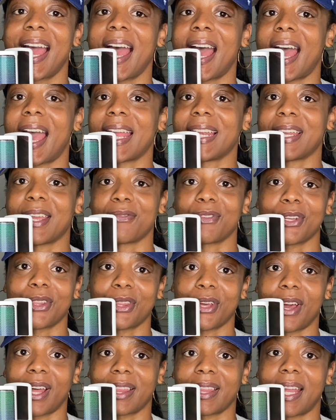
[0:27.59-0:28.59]
I never
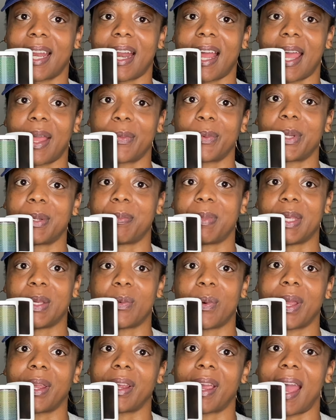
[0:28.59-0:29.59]
thought that I would be
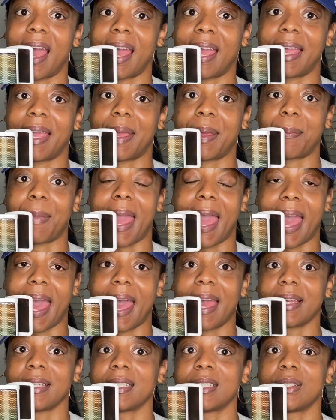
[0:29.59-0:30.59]
where I am
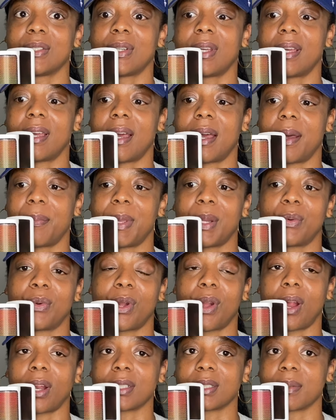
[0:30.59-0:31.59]
at um, in
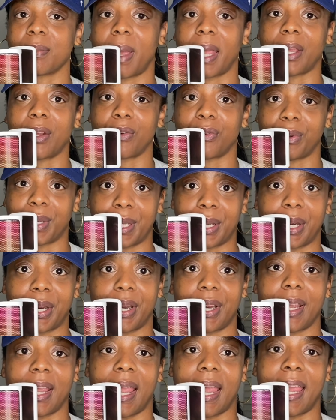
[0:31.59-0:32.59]
regard to my
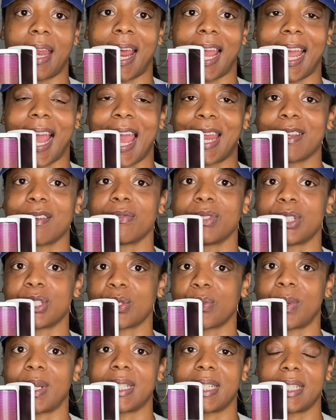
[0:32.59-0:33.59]
career. And I kind of
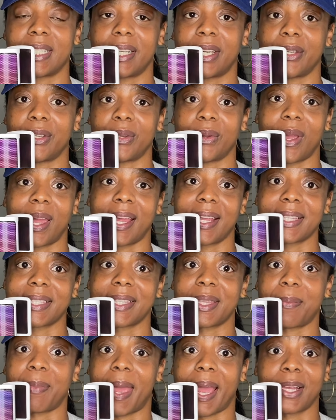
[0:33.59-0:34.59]
just wanted to tell you guys
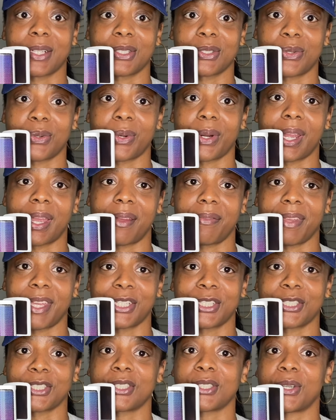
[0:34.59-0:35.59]
the backstory of
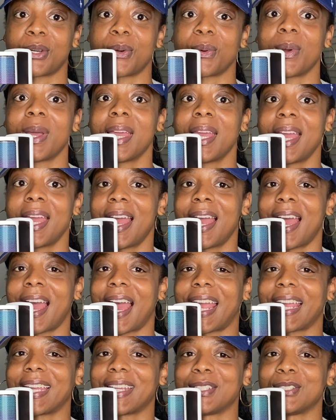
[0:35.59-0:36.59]
it just so
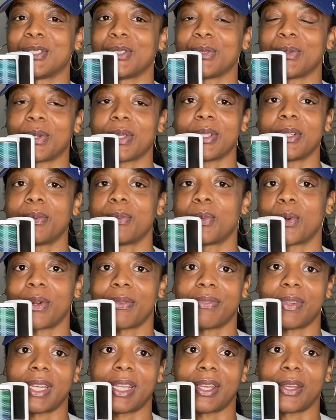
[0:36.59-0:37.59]
I can do a little more
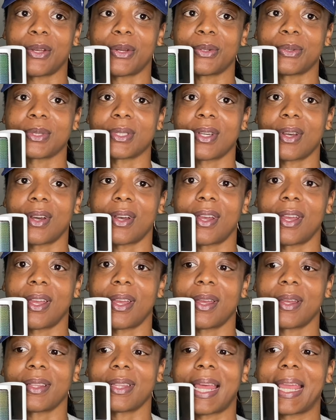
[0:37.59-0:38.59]
videos
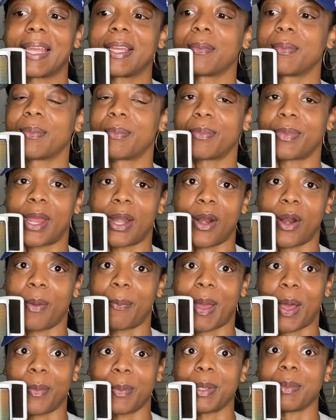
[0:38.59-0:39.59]
on like that are
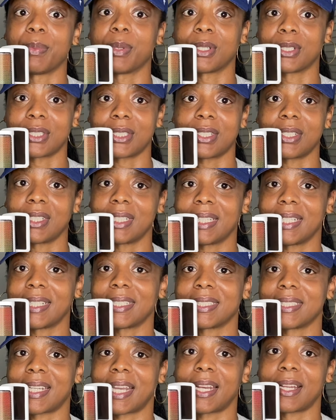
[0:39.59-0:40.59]
about me personally
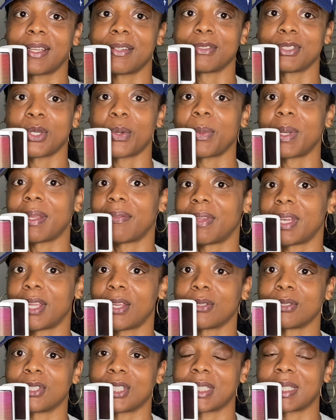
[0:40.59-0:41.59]
instead of so many
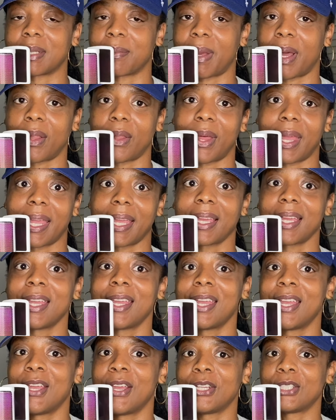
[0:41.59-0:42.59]
videos just about like
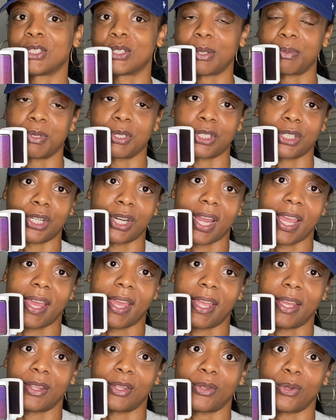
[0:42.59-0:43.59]
scripture
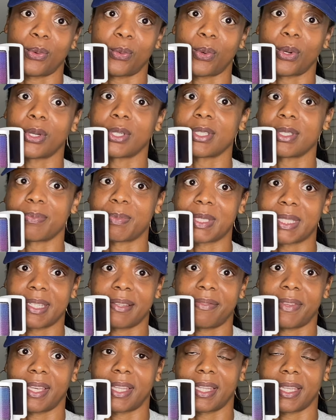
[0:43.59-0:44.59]
and the word
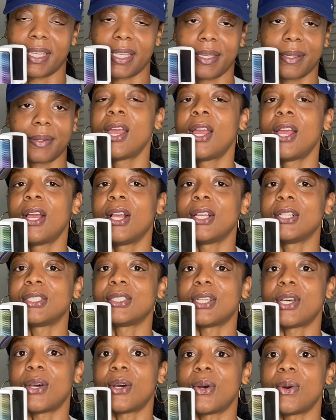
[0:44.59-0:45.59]
specifically.
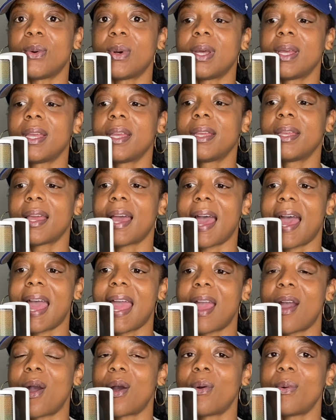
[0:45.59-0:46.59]
So
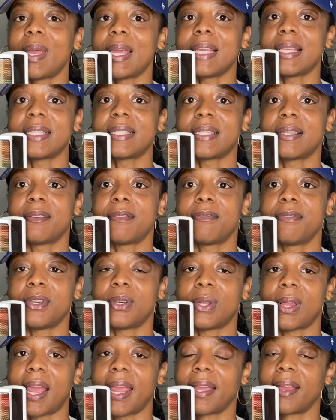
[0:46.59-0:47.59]
I always
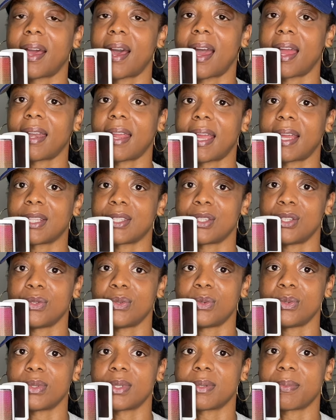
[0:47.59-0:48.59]
feel like God has
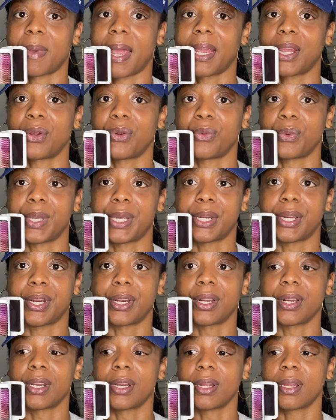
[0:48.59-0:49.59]
used my
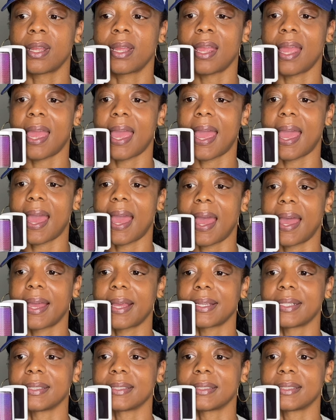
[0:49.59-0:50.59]
career
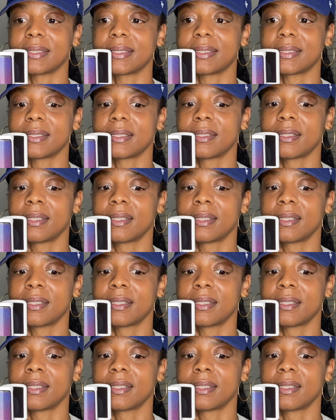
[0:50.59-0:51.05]
as